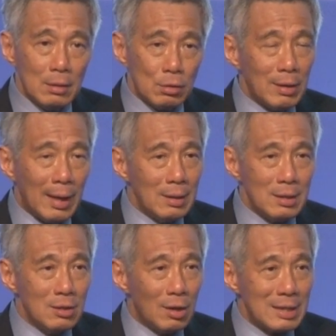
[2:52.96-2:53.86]
so that
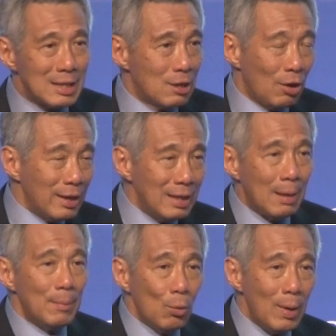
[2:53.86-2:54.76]
it's not just locking
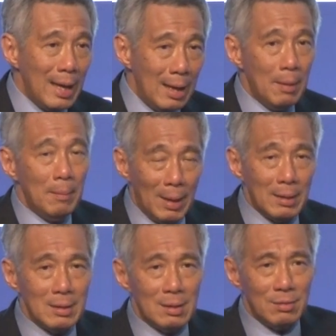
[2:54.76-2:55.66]
them away,
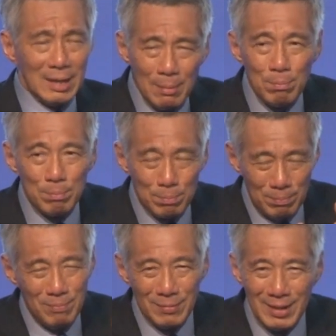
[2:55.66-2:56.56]
but re,
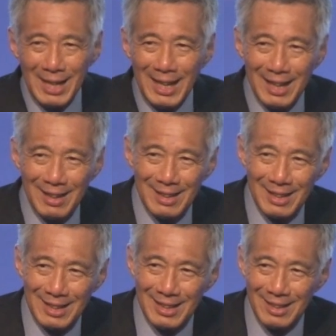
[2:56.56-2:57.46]
really
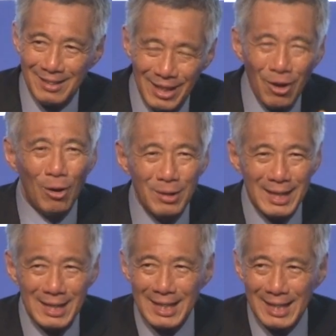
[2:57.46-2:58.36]

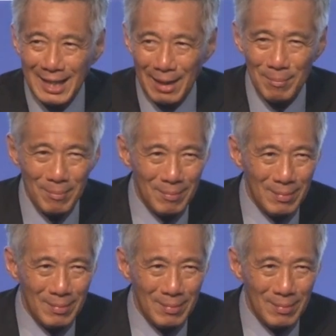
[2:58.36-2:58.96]
reorienting them.